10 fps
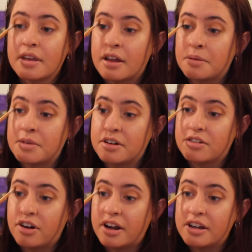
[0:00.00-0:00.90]
And I'm going to
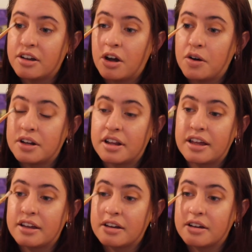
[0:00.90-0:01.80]
try and go in
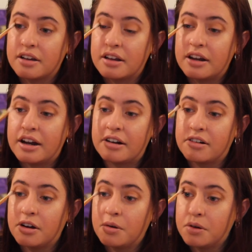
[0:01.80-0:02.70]
like an
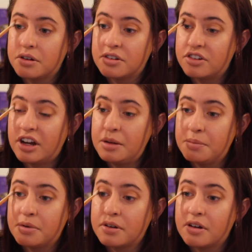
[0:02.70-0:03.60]
arrow shape
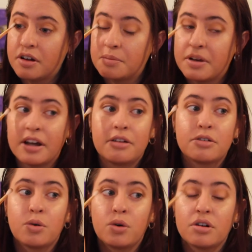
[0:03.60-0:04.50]
on my outer
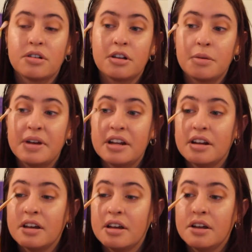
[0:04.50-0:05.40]
corner a little bit.
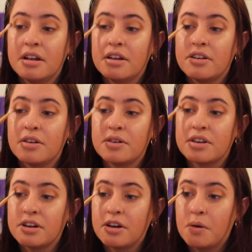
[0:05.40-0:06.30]
So it's
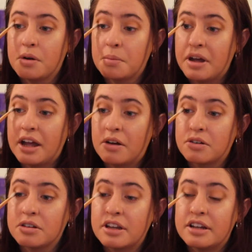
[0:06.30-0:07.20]
going to go onto my
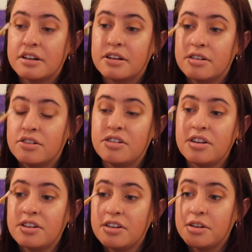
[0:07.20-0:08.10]
outer lid
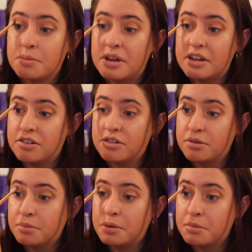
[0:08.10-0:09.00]
just a smidge,
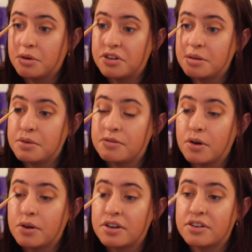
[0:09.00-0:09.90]
but mostly be
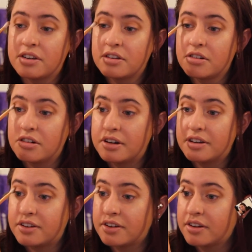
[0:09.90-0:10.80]
focused in the
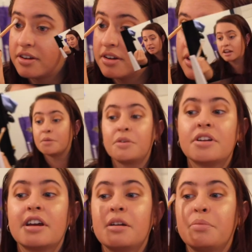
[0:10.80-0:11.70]
crease. And I'm only
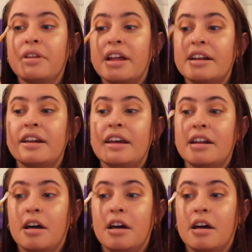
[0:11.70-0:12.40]
going to blend it in